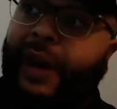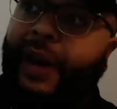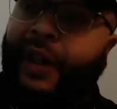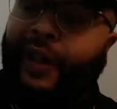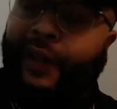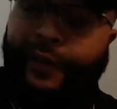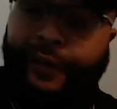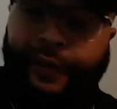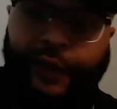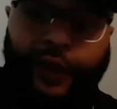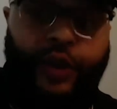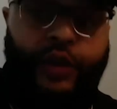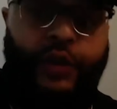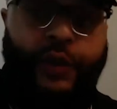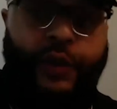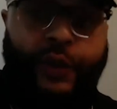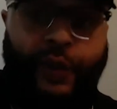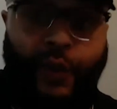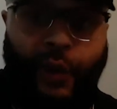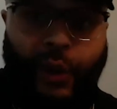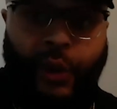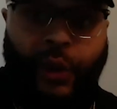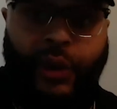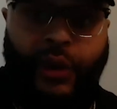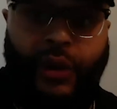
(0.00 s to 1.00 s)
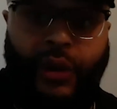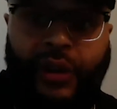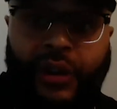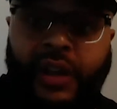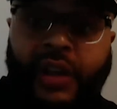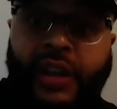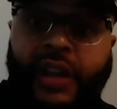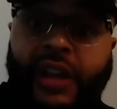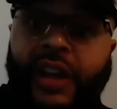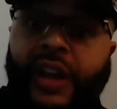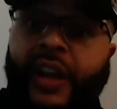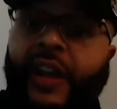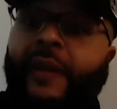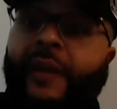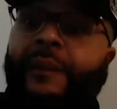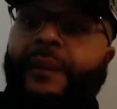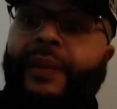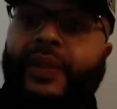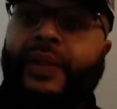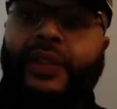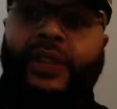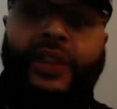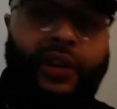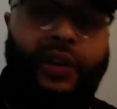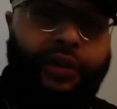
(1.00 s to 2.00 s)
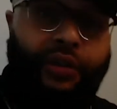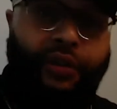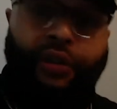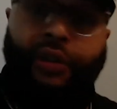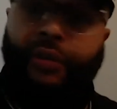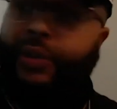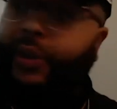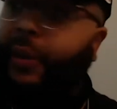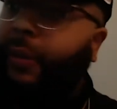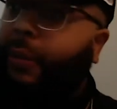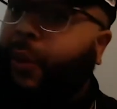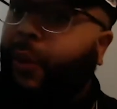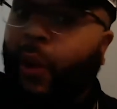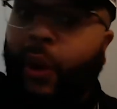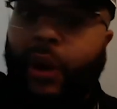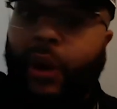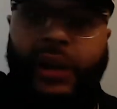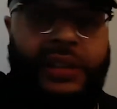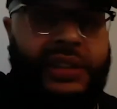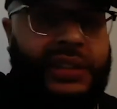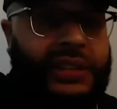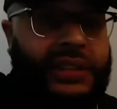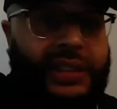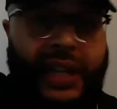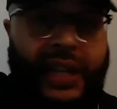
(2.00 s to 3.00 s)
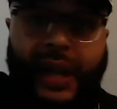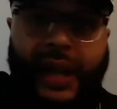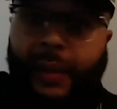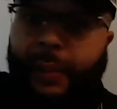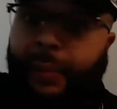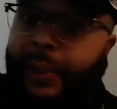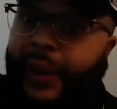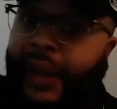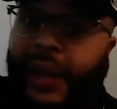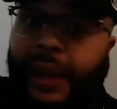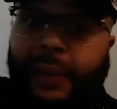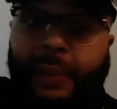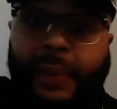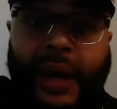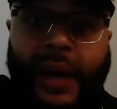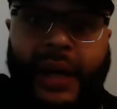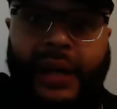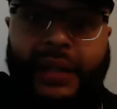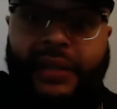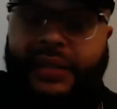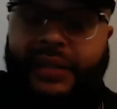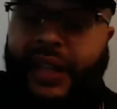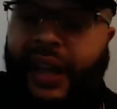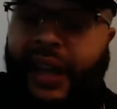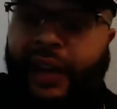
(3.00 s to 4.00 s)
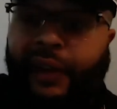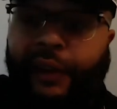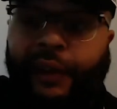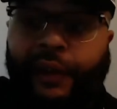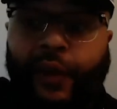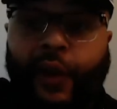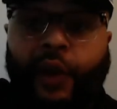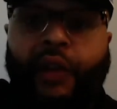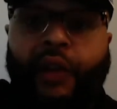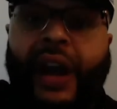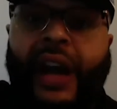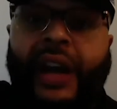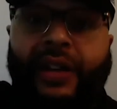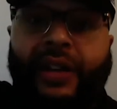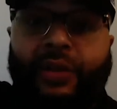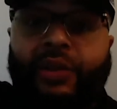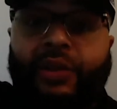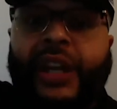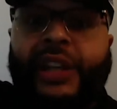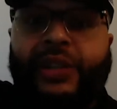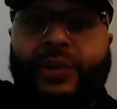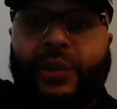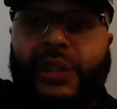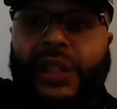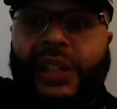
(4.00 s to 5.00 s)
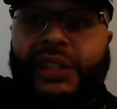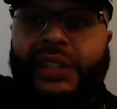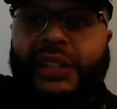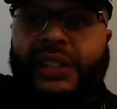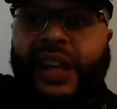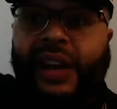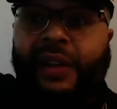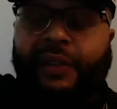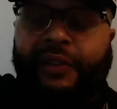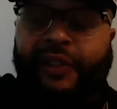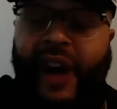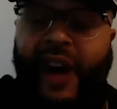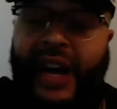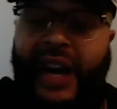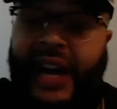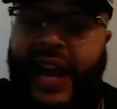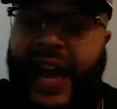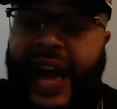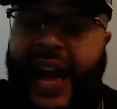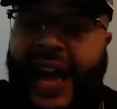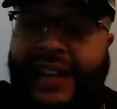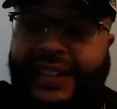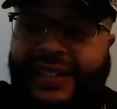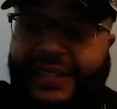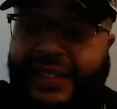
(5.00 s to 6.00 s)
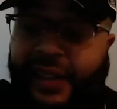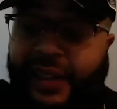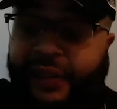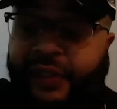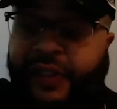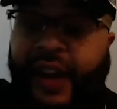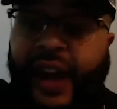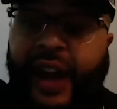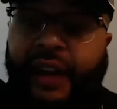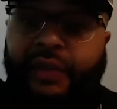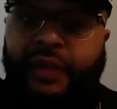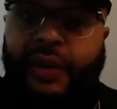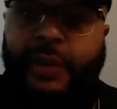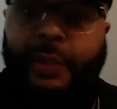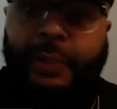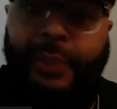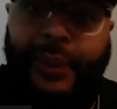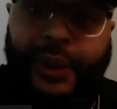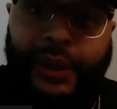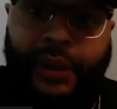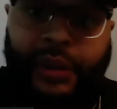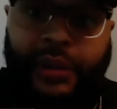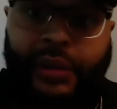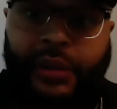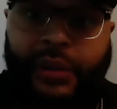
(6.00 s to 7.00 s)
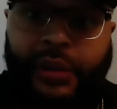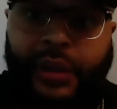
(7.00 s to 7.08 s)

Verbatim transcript: by the first floor. The mortgage is getting paid by the second floor, right? That's what they said. Find an asset for every bill.